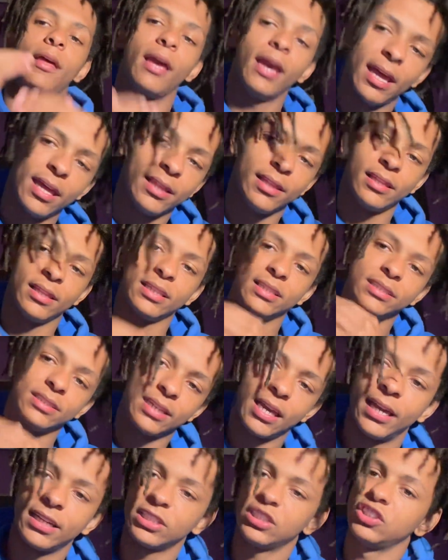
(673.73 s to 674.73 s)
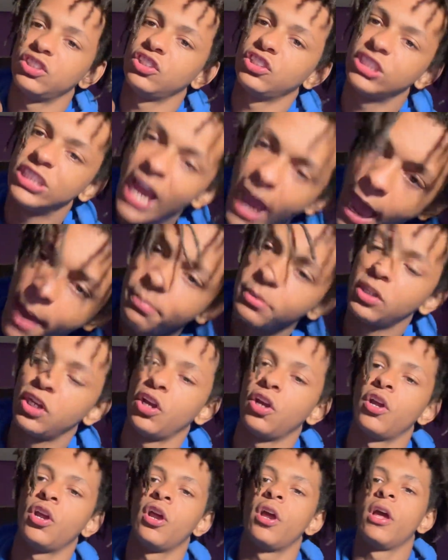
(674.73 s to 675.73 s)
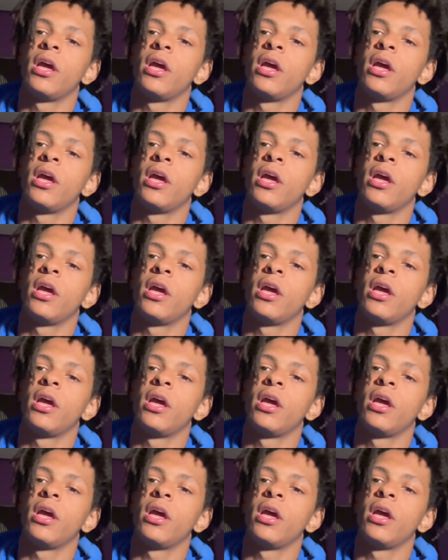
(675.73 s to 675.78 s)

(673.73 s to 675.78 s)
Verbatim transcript: in this next chapter,